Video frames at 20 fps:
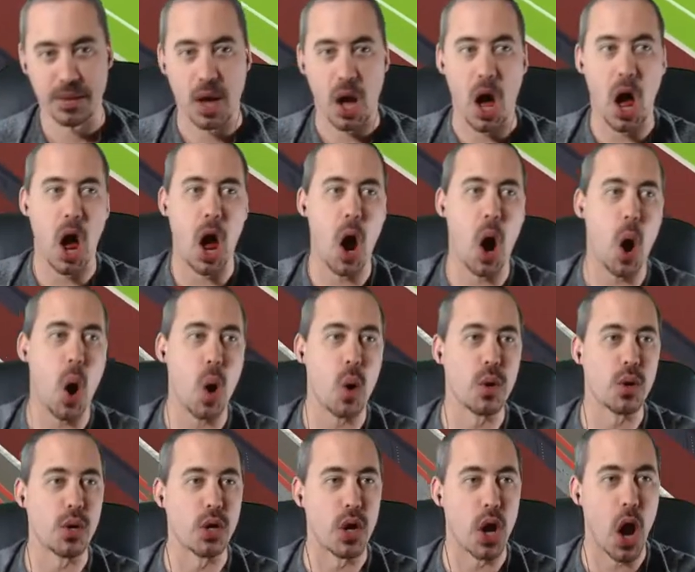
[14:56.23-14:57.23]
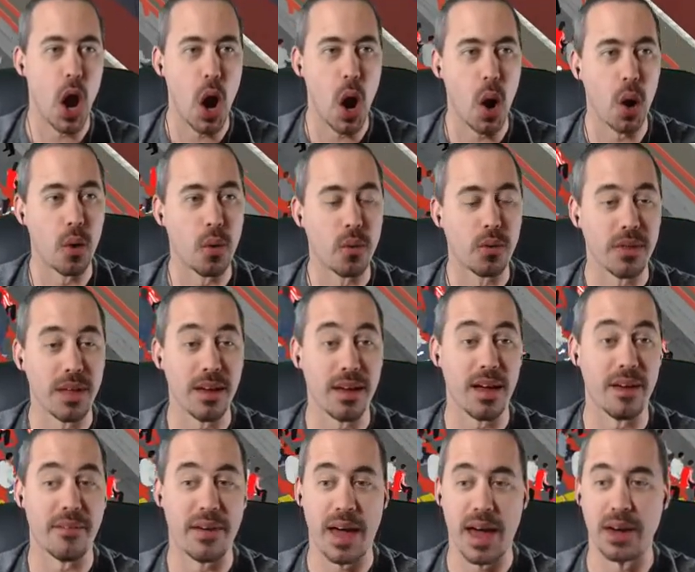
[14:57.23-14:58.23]
Oh, no. They
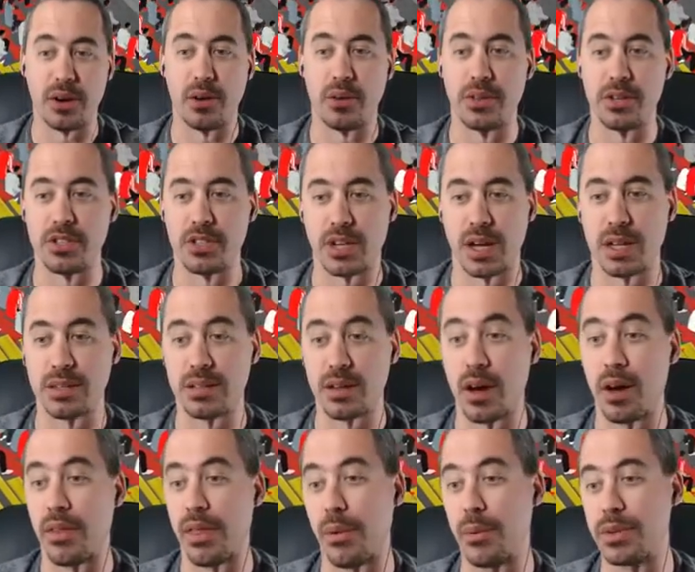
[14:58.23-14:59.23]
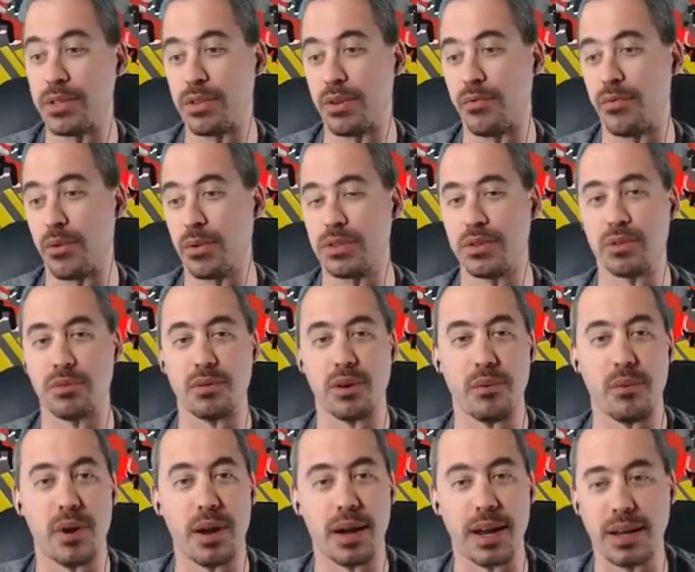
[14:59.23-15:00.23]
have had all the shots. Oh, they went to a 4 2 3
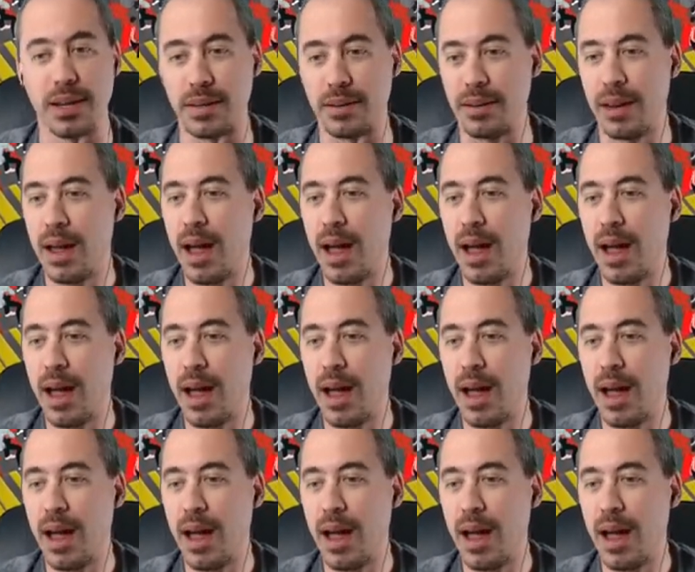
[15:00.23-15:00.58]
1. I did.